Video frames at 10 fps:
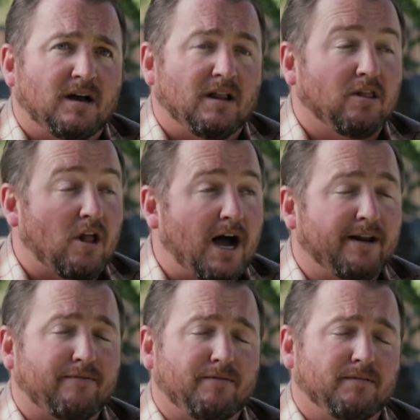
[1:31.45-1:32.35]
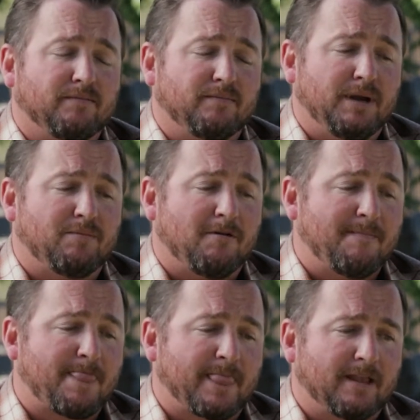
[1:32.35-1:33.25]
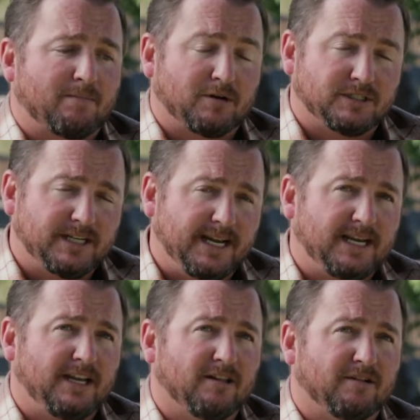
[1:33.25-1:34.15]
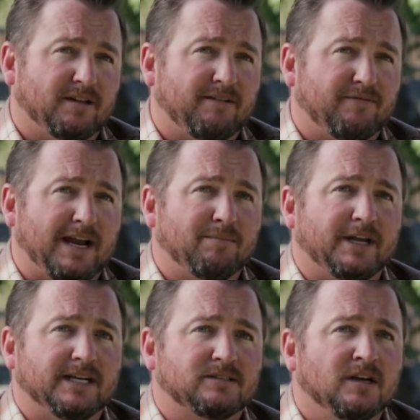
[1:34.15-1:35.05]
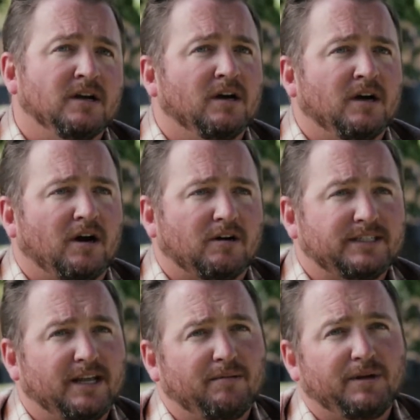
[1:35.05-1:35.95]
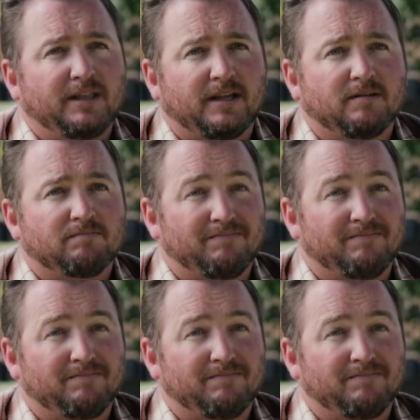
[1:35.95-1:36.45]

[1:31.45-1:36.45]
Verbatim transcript: A lot of people, particularly families, are telling me that